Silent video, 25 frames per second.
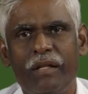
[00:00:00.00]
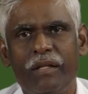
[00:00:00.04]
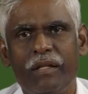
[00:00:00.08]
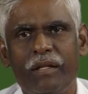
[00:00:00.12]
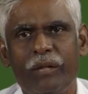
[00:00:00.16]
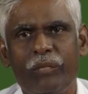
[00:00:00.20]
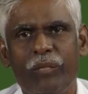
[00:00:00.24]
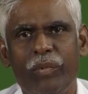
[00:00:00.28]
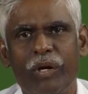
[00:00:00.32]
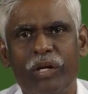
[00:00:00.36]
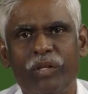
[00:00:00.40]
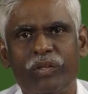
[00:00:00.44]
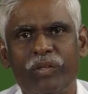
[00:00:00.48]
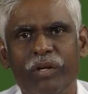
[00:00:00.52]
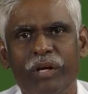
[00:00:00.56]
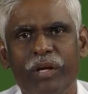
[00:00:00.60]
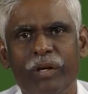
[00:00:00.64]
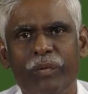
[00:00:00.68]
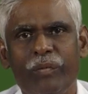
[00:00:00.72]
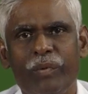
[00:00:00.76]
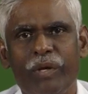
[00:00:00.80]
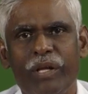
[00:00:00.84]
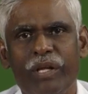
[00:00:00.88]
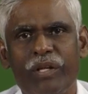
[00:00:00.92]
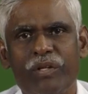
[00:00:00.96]
The birth
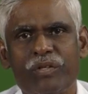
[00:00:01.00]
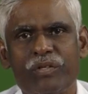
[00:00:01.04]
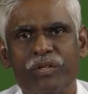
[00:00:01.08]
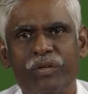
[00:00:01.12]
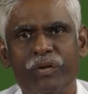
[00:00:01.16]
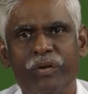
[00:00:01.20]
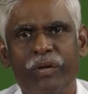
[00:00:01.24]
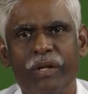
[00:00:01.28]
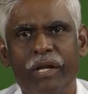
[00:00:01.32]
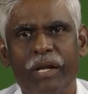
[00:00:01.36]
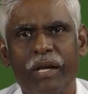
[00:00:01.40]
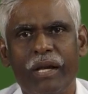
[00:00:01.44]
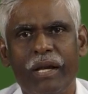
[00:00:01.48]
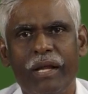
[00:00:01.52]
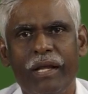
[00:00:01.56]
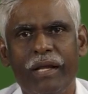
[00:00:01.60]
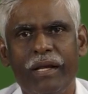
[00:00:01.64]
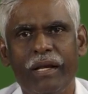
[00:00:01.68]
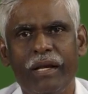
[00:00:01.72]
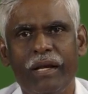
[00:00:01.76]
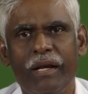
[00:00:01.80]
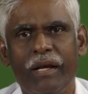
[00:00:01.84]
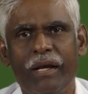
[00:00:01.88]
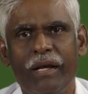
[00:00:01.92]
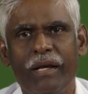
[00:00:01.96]
rate begins to
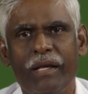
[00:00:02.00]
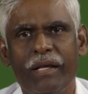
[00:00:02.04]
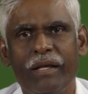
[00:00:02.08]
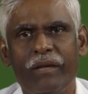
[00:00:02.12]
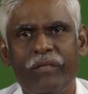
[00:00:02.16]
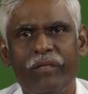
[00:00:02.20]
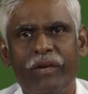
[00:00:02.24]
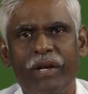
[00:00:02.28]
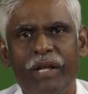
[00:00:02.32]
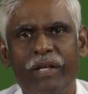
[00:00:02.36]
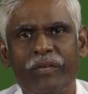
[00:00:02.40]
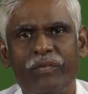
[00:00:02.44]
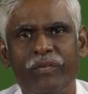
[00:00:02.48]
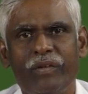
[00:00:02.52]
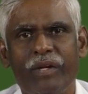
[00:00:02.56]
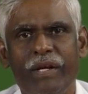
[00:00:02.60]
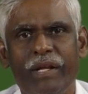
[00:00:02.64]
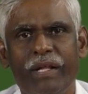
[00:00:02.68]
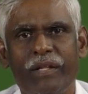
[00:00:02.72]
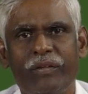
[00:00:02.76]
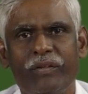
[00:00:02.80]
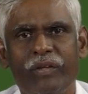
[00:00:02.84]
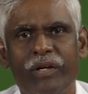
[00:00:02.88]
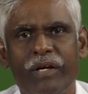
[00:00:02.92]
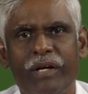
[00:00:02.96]
decline even as the
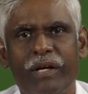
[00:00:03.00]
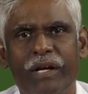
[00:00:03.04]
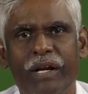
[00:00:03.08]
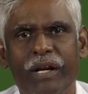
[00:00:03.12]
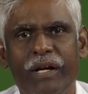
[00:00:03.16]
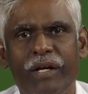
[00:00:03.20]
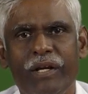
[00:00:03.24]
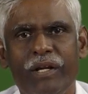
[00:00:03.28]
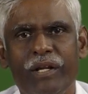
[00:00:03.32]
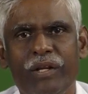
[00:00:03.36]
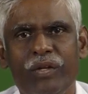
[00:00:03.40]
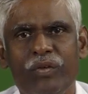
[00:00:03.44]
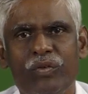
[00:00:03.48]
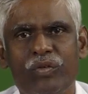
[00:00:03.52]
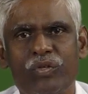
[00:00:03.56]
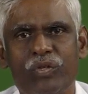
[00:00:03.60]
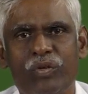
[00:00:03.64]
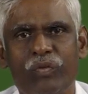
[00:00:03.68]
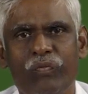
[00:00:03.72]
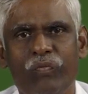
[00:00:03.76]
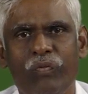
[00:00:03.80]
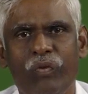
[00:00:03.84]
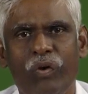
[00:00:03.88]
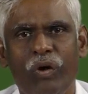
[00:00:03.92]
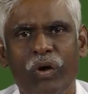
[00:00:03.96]
death rate continues
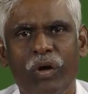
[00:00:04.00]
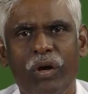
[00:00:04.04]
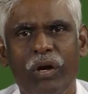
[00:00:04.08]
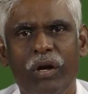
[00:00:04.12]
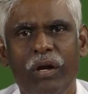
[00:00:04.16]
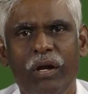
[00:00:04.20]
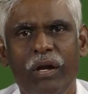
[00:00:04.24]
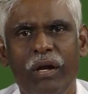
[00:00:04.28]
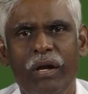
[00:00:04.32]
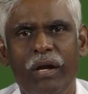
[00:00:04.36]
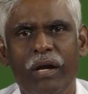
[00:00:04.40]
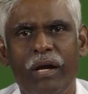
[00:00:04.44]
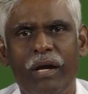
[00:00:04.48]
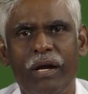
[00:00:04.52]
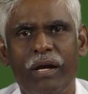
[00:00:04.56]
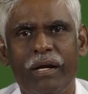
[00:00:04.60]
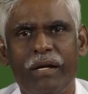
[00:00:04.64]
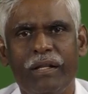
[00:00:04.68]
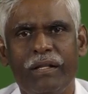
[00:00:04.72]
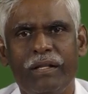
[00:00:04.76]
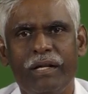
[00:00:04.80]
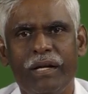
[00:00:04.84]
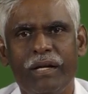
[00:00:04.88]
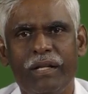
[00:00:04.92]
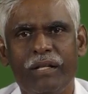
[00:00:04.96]
to fall,
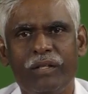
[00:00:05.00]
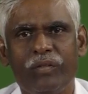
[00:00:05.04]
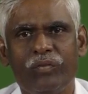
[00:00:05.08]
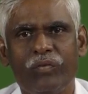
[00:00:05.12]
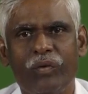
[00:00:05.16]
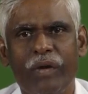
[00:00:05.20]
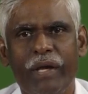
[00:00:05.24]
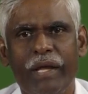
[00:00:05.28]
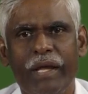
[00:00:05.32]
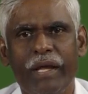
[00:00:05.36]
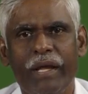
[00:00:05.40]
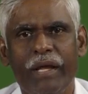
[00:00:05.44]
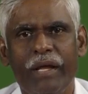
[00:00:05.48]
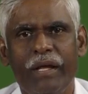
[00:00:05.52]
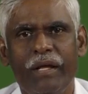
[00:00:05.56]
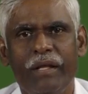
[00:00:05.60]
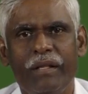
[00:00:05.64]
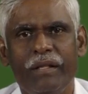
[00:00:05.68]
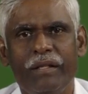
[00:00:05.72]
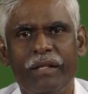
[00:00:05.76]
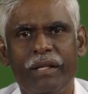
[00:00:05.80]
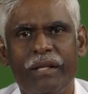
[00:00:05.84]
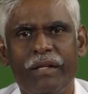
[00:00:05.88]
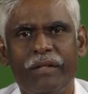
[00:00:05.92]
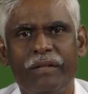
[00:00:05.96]
and that is why
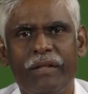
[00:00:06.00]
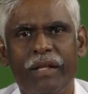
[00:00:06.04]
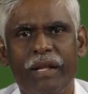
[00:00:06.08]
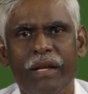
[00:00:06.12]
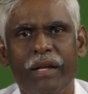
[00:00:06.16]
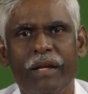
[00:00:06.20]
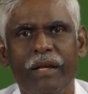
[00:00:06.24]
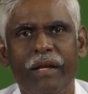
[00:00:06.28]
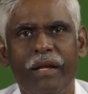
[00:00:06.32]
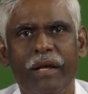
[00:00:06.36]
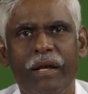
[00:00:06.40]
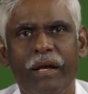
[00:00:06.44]
there is a